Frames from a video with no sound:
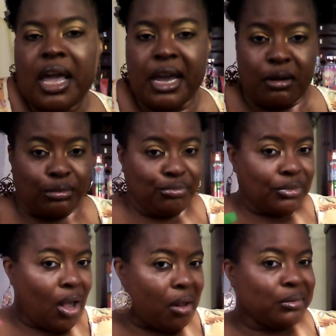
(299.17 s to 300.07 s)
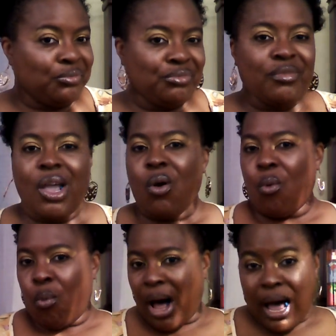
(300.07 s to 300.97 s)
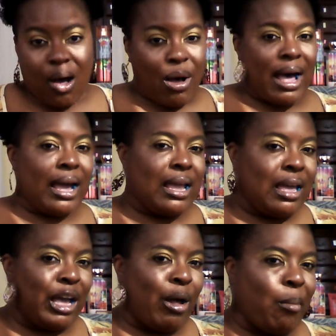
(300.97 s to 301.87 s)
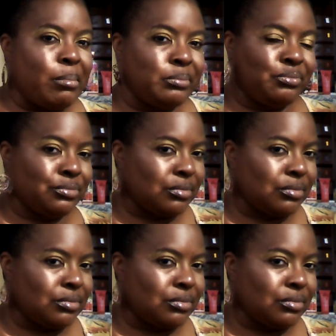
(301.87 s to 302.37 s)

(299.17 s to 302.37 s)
Now, while I am